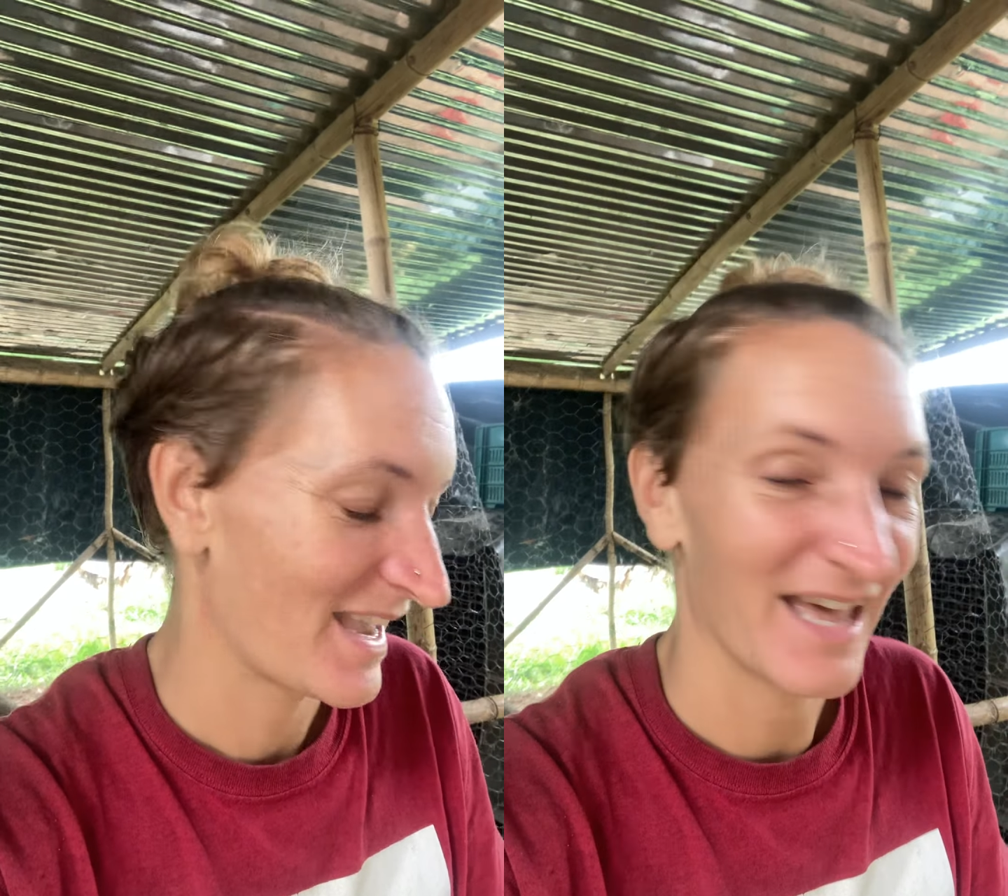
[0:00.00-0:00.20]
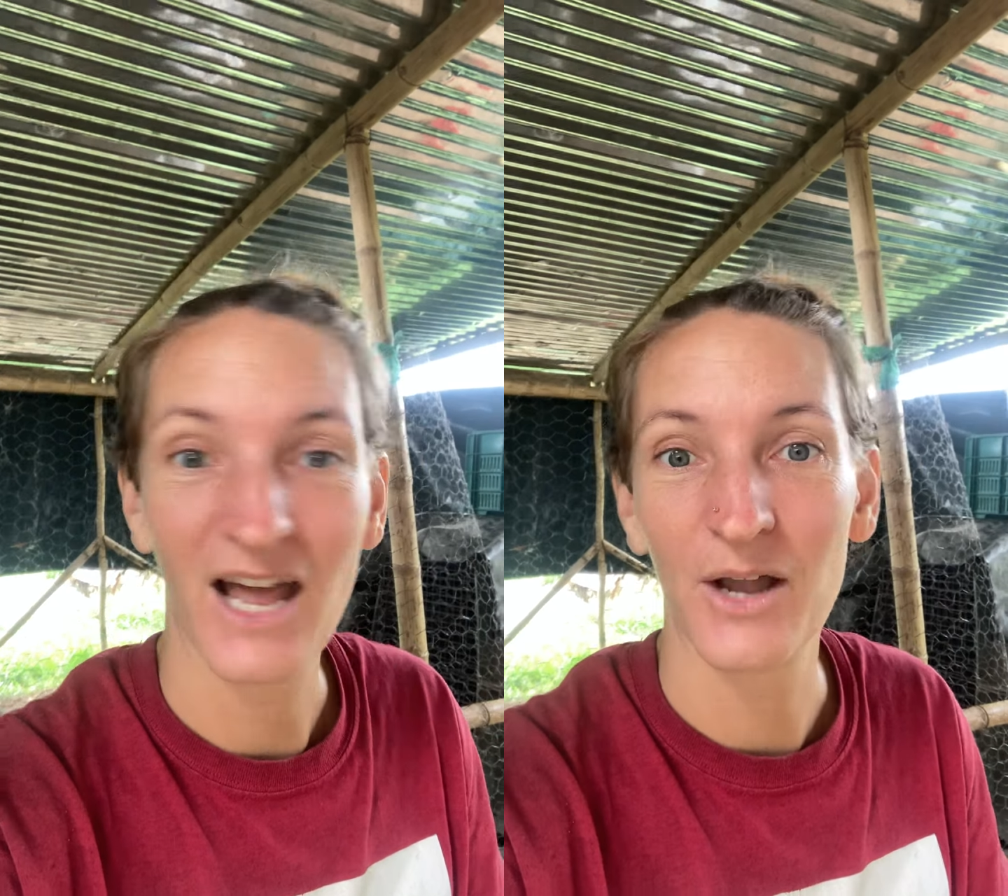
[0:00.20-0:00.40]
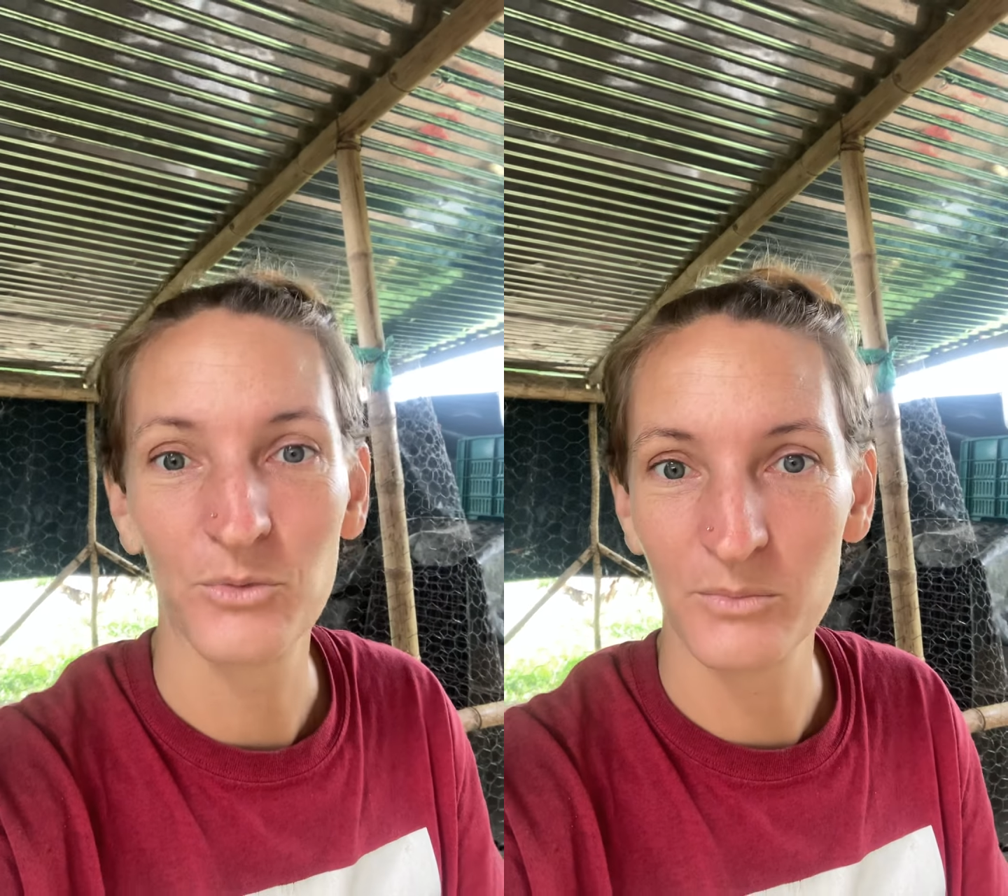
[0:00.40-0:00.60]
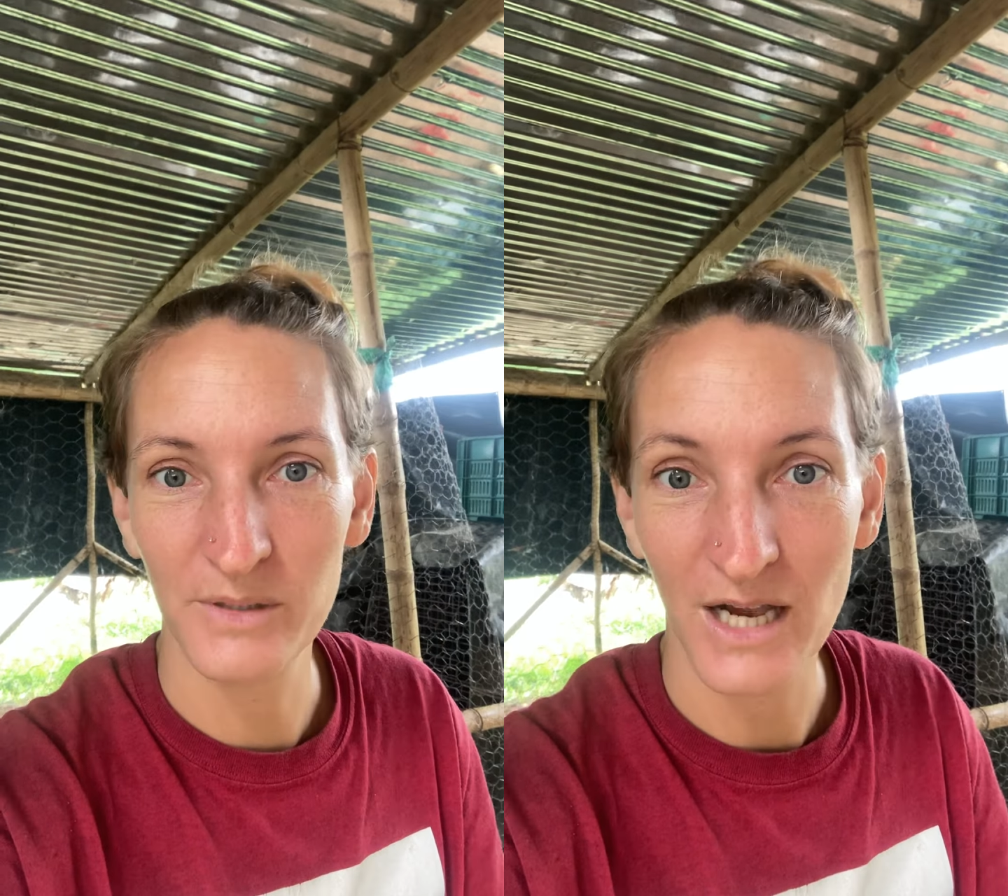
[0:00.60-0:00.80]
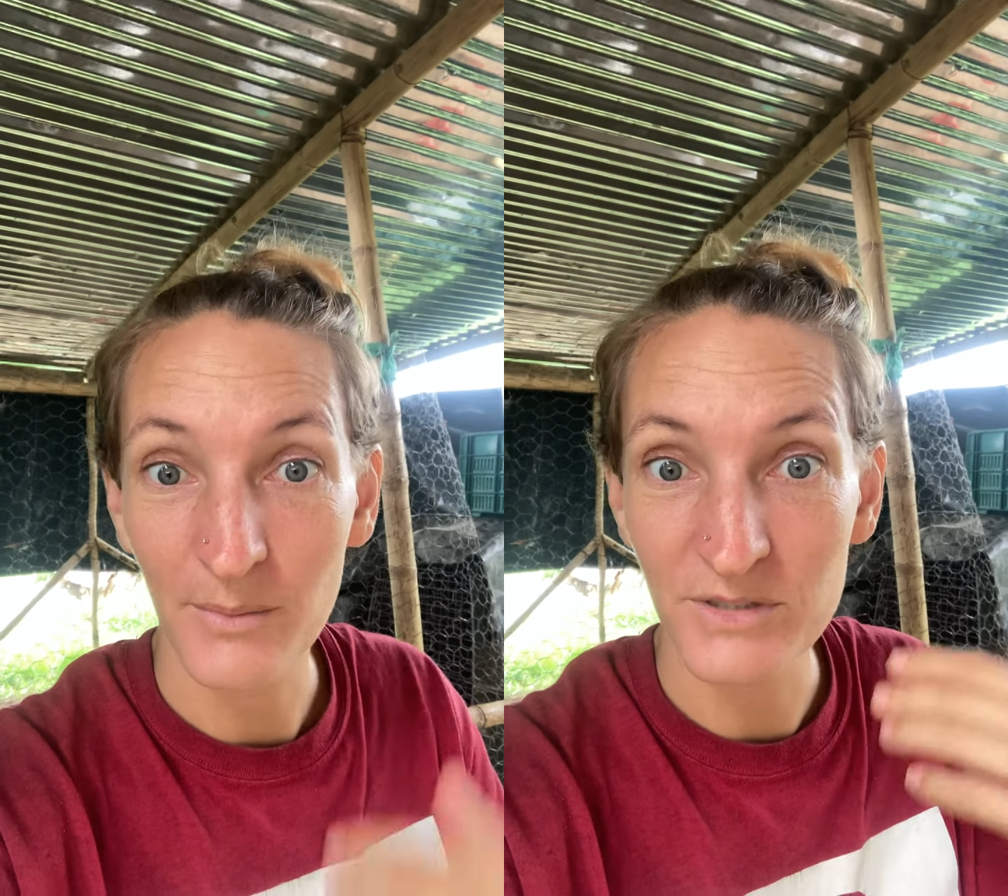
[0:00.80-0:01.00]
And I will
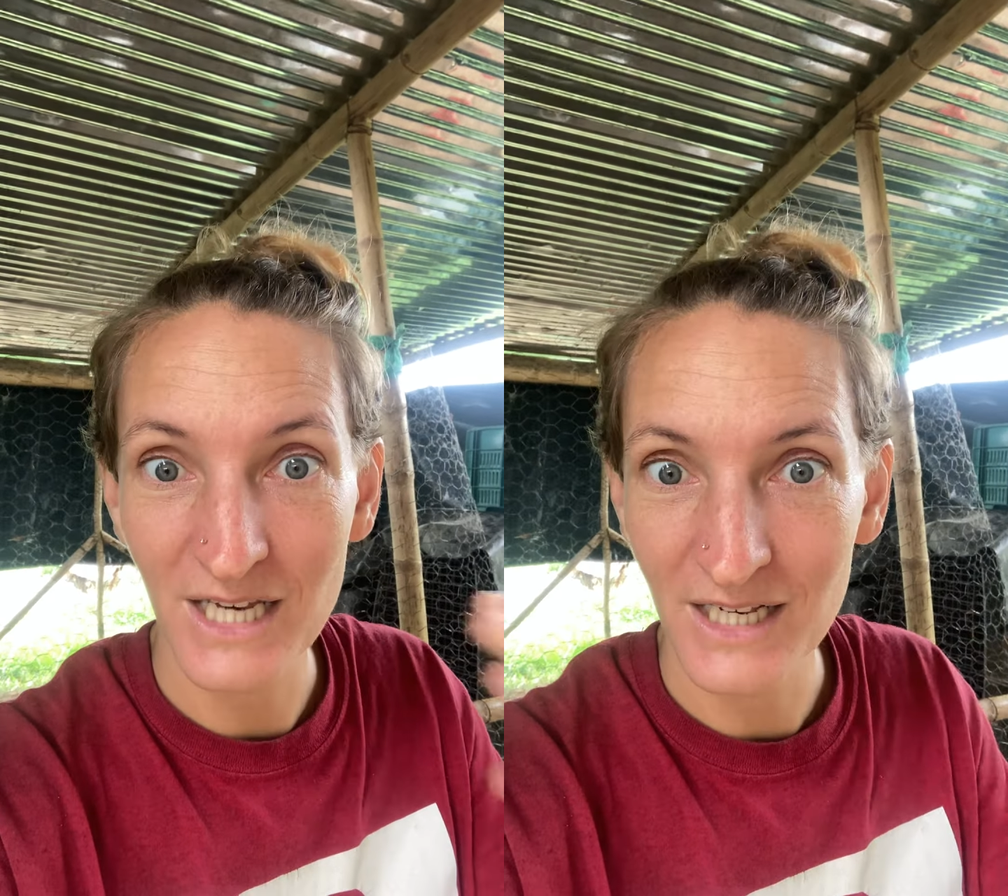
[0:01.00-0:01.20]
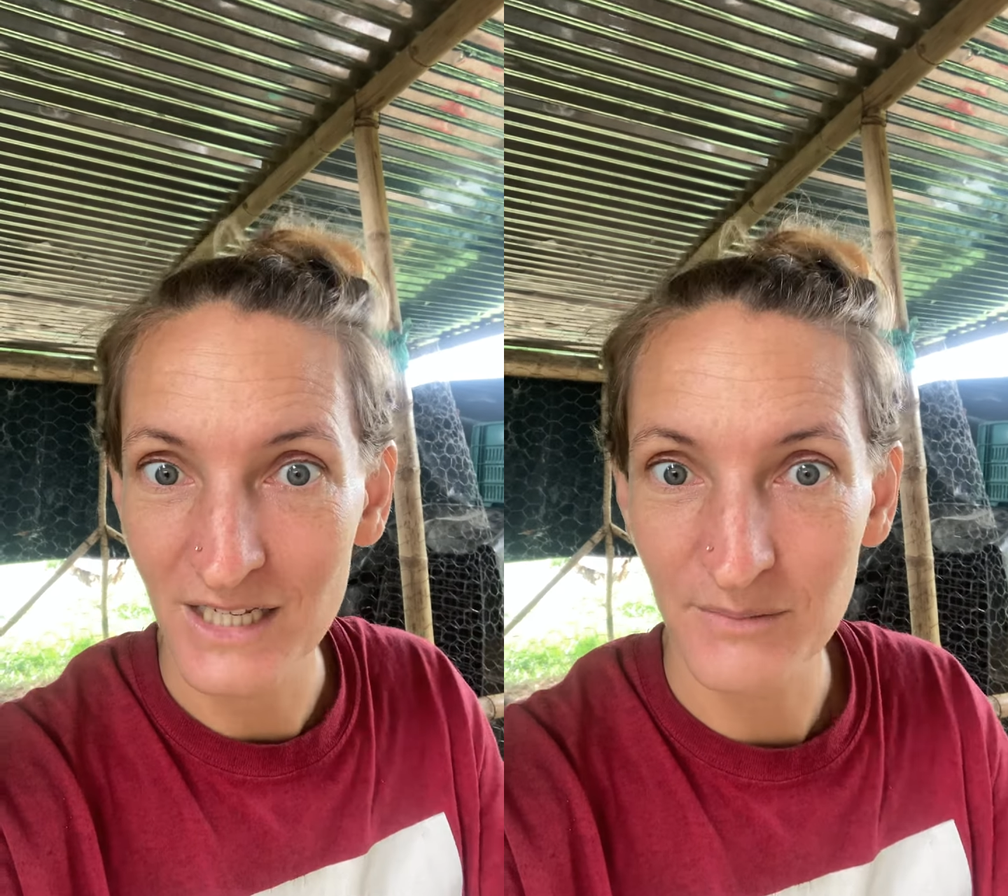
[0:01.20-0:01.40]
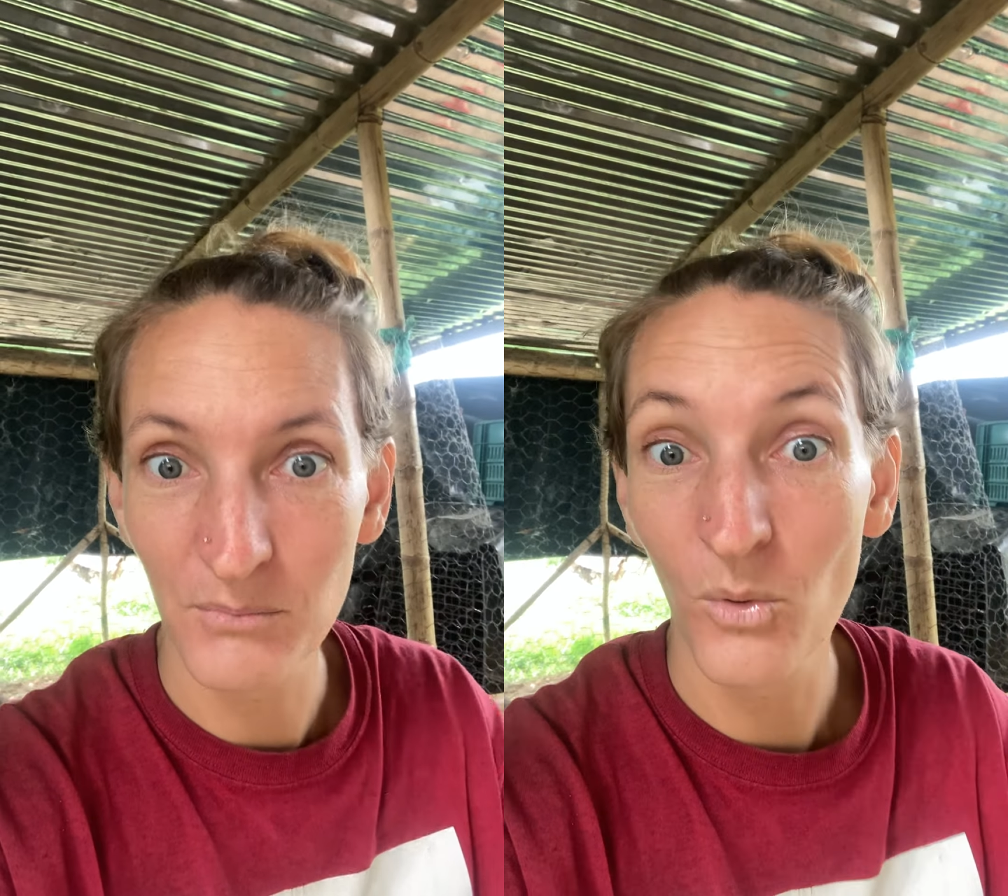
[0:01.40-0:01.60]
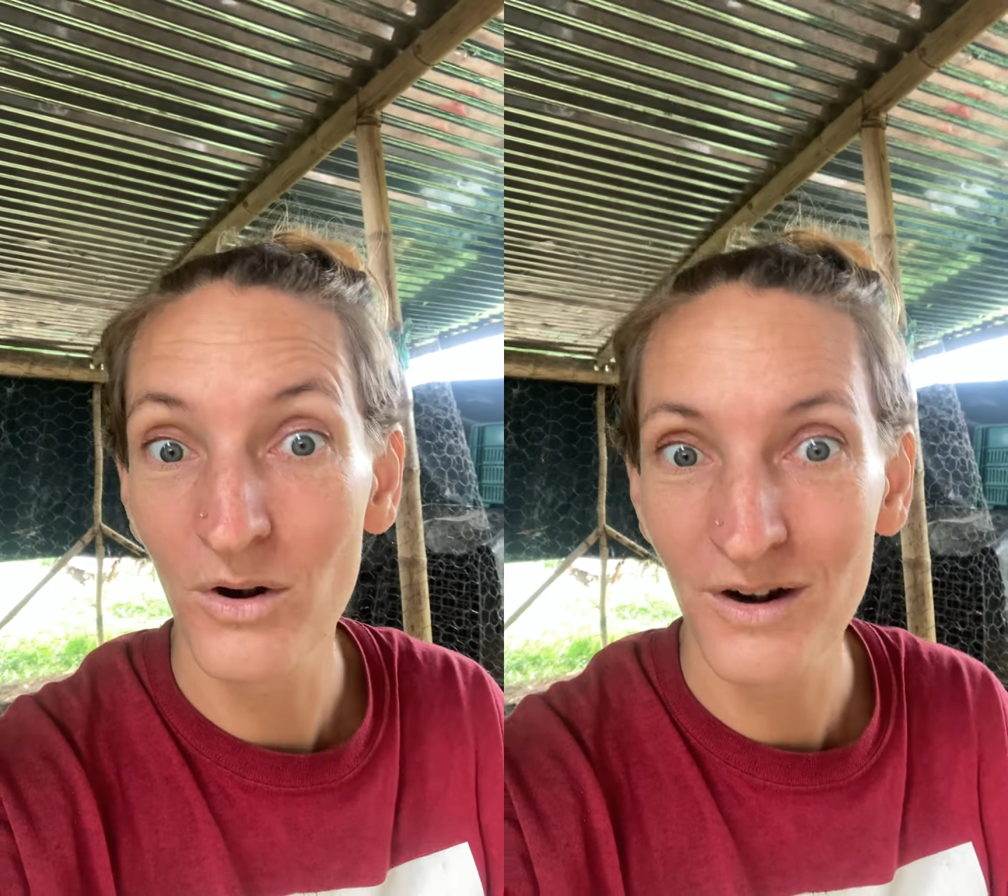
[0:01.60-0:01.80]
be updating more